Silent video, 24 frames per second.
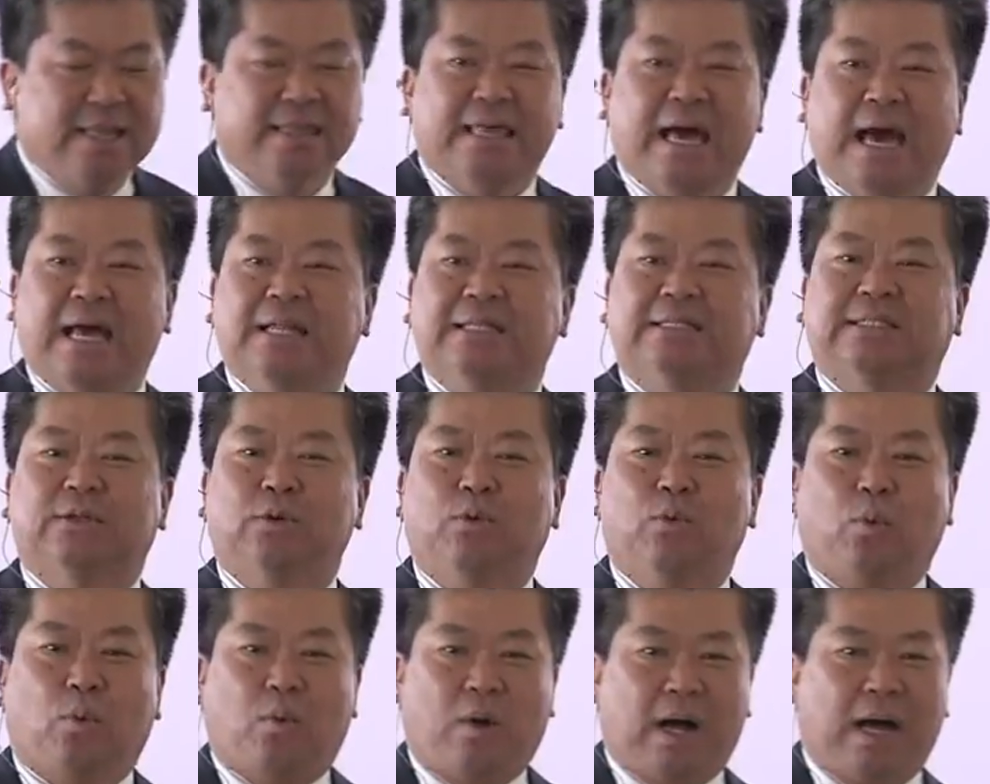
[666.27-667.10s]
That is the
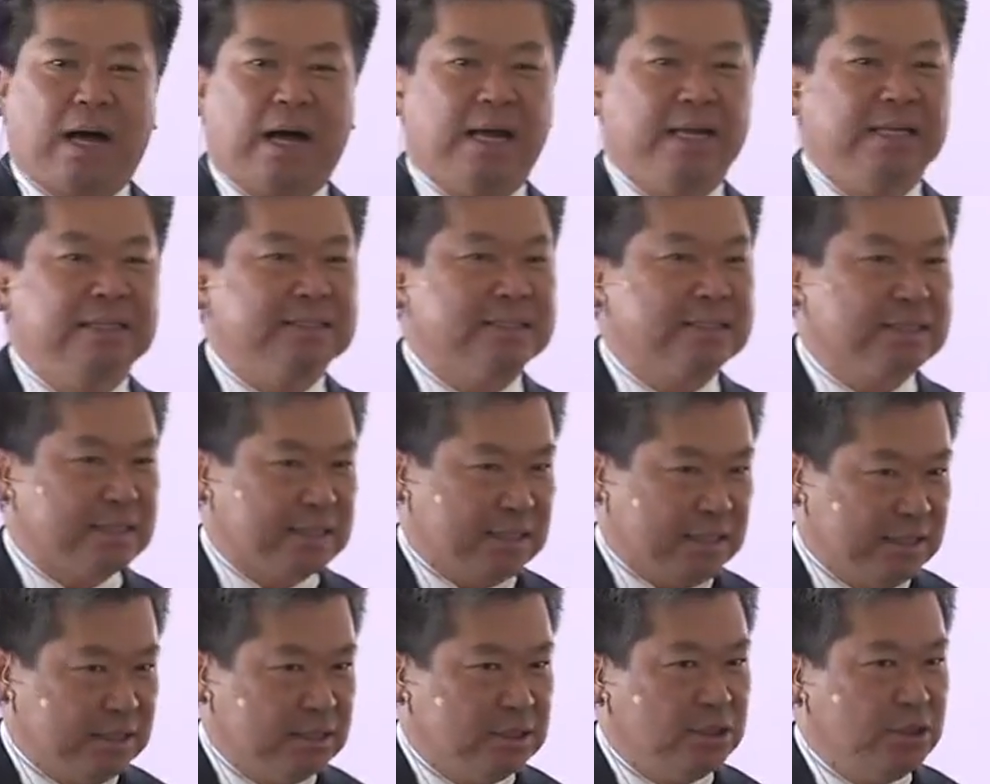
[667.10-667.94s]
wise
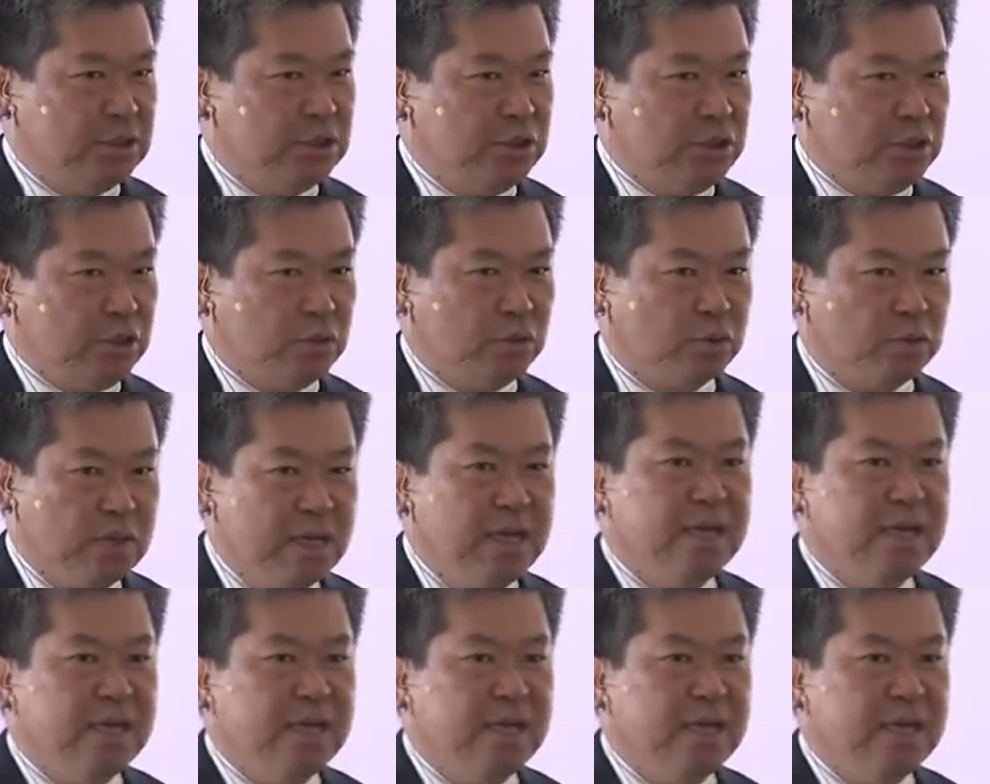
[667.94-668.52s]
thing to do.